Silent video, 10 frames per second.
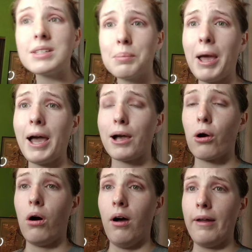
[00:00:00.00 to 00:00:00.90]
to pack
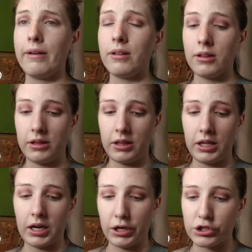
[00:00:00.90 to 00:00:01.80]
on
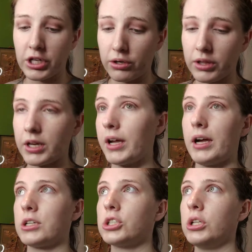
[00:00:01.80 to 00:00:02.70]
the eyeshadow that I
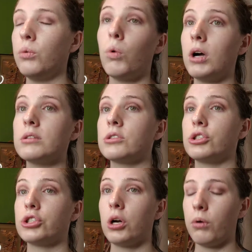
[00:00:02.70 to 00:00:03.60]
actually want
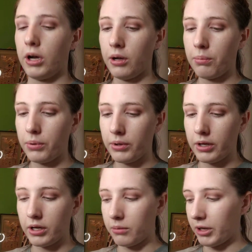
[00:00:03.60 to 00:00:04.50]
to show up.
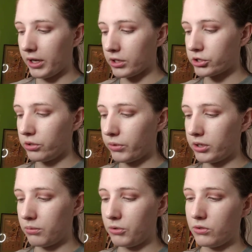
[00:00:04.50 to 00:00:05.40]
I actually
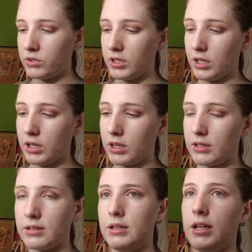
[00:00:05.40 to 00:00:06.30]
wind up using
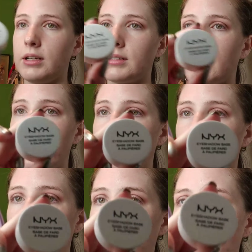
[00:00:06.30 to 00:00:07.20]
this NYX
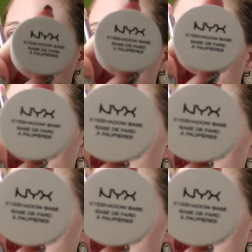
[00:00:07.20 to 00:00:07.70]
eyeshadow base.